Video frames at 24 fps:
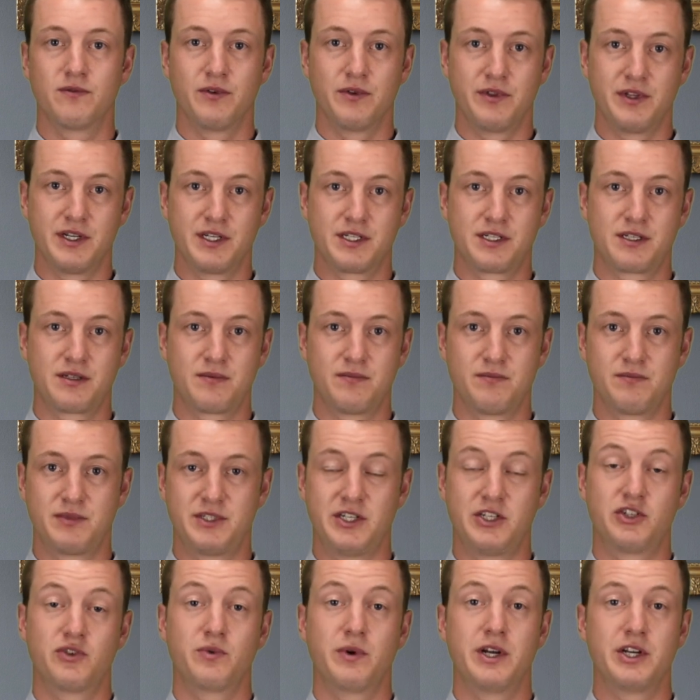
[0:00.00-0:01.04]
this
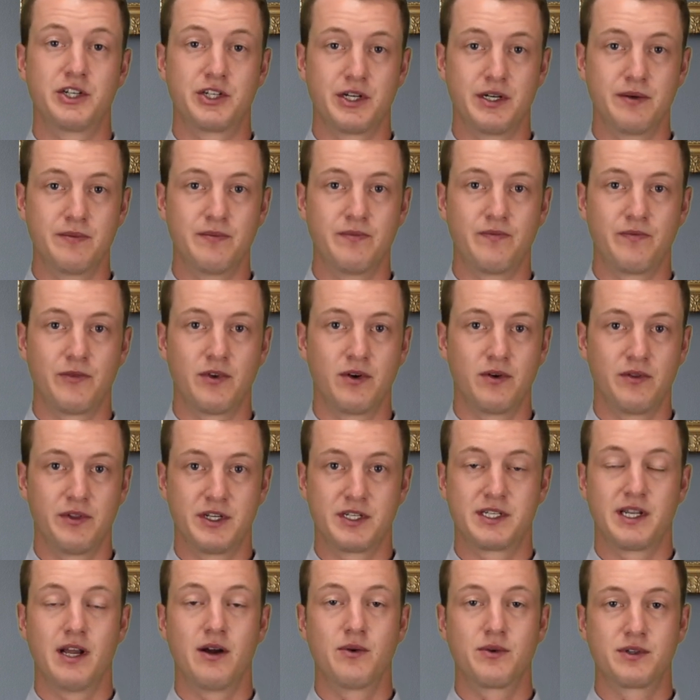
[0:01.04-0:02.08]
situation or
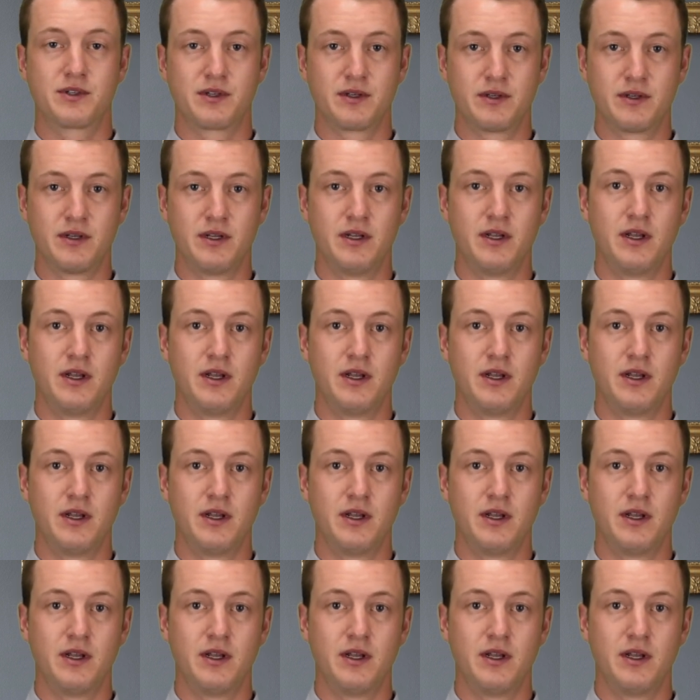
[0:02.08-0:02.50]
this house.